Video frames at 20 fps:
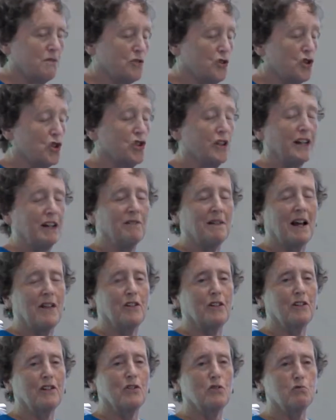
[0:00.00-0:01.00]
journey
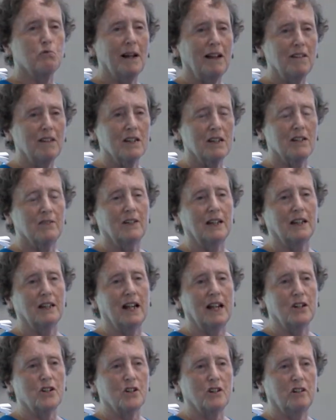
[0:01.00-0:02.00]
rather is relatively
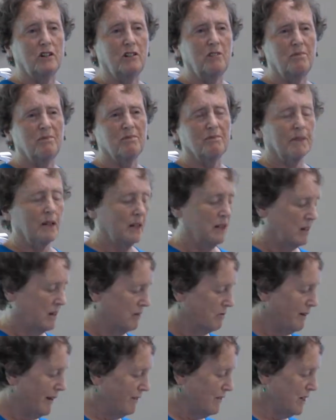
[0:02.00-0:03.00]
logical,
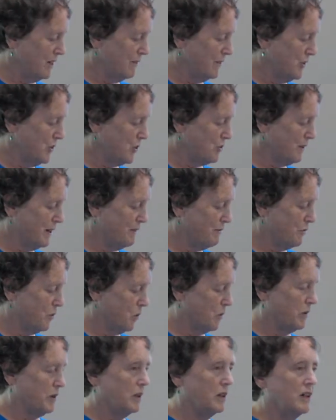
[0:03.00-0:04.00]
relatively
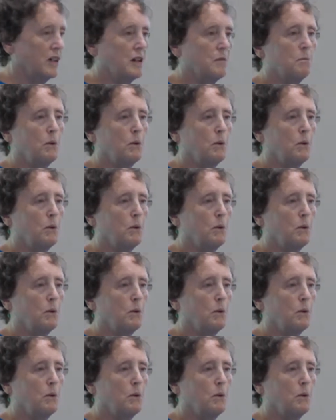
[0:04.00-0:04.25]
straightforward.